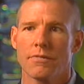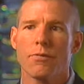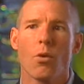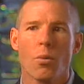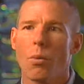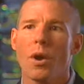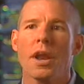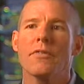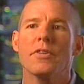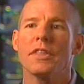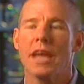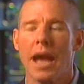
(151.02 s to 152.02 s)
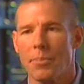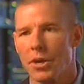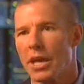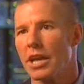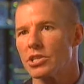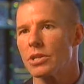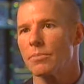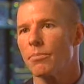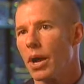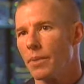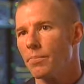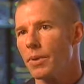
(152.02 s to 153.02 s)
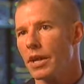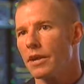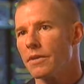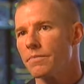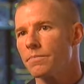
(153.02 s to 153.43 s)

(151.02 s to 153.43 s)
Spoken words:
for whatever the application might be.